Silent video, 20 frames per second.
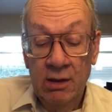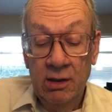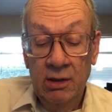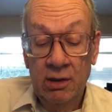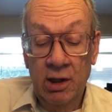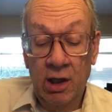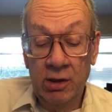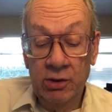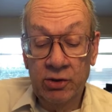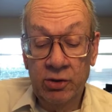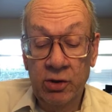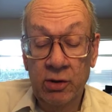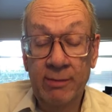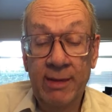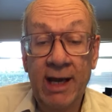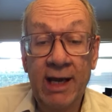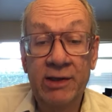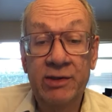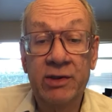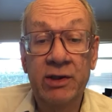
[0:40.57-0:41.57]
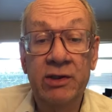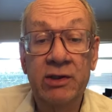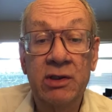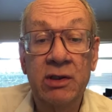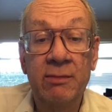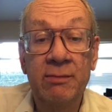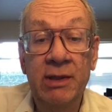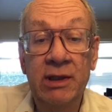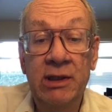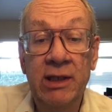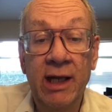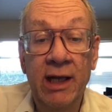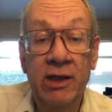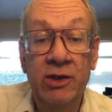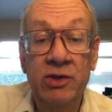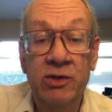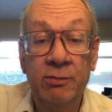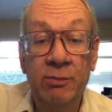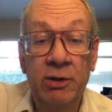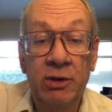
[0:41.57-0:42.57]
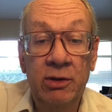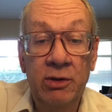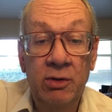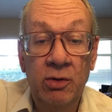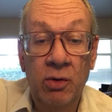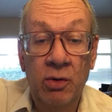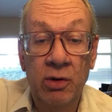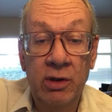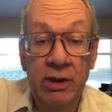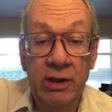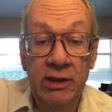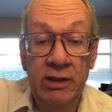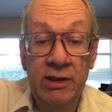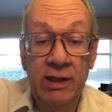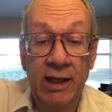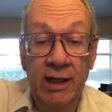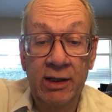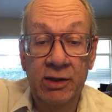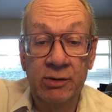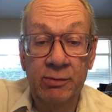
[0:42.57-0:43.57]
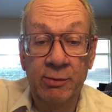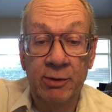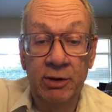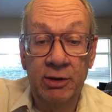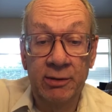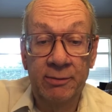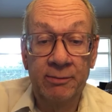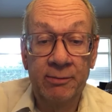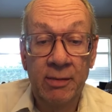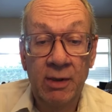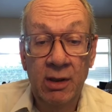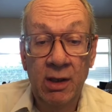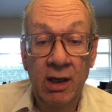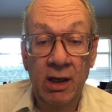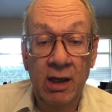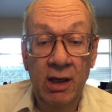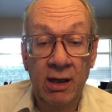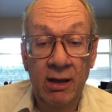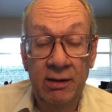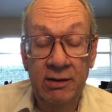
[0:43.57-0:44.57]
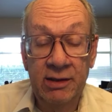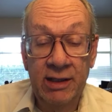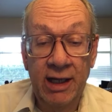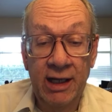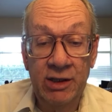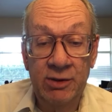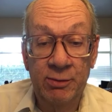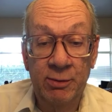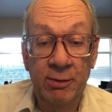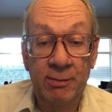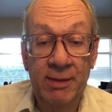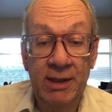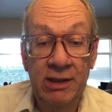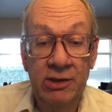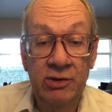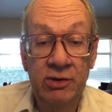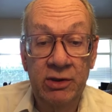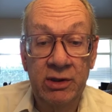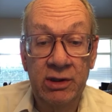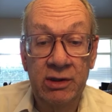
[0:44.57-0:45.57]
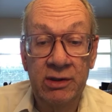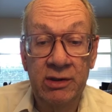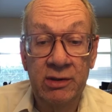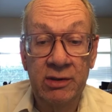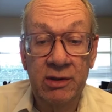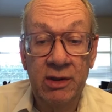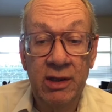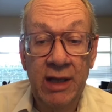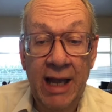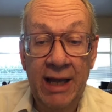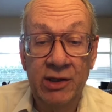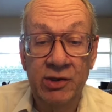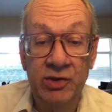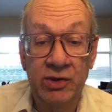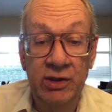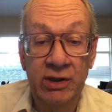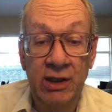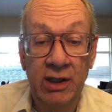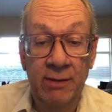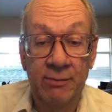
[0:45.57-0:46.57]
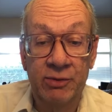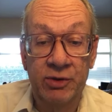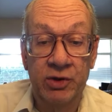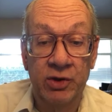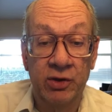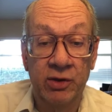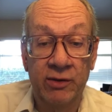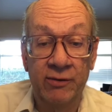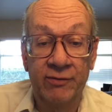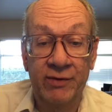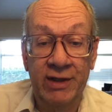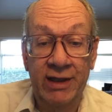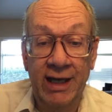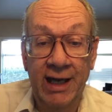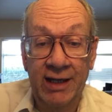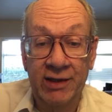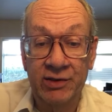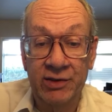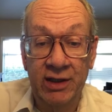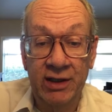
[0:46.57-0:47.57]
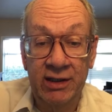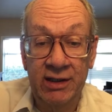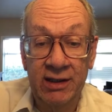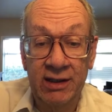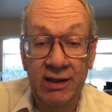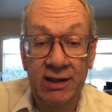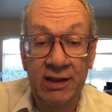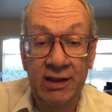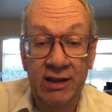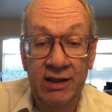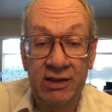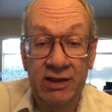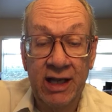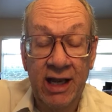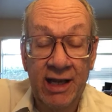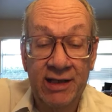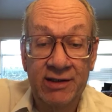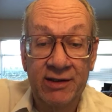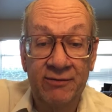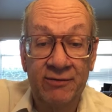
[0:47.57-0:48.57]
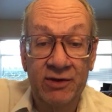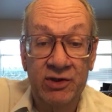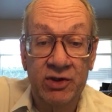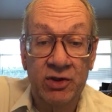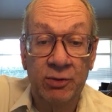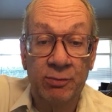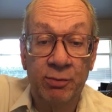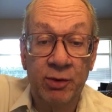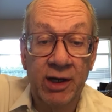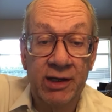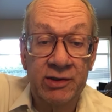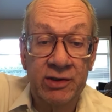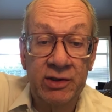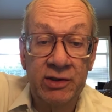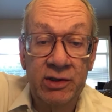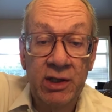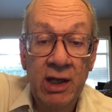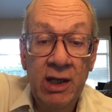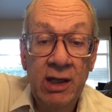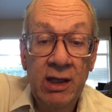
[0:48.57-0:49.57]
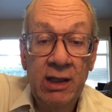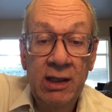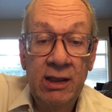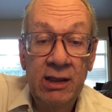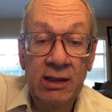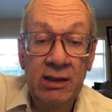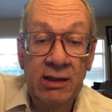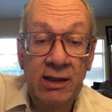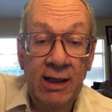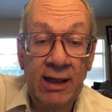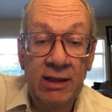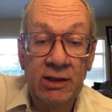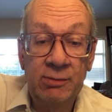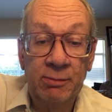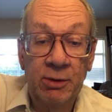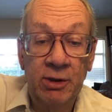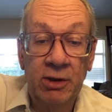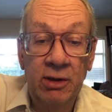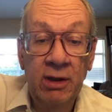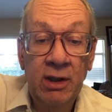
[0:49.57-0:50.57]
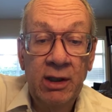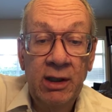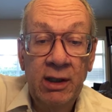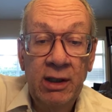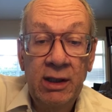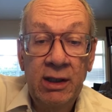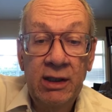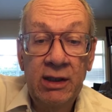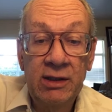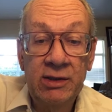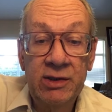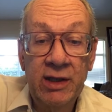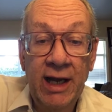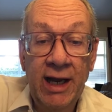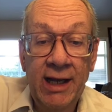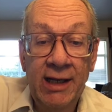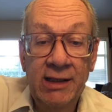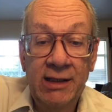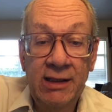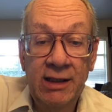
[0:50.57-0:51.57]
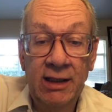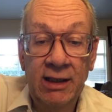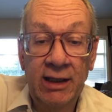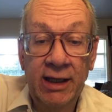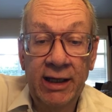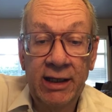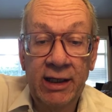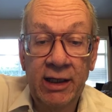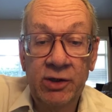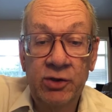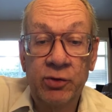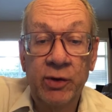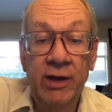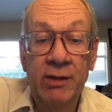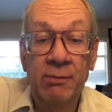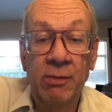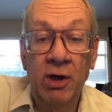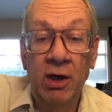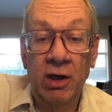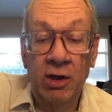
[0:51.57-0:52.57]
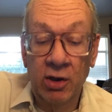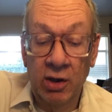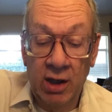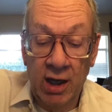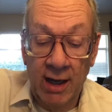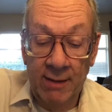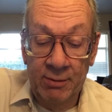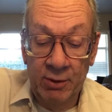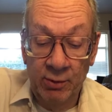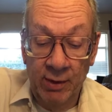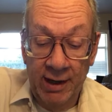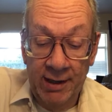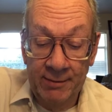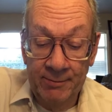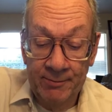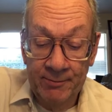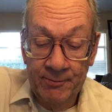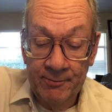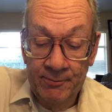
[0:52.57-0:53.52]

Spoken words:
Long-term assets can be tangible or intangible. Tangible means you can actually observe the asset. Has a physical presence. Intangible is an idea like a trademark or copyright.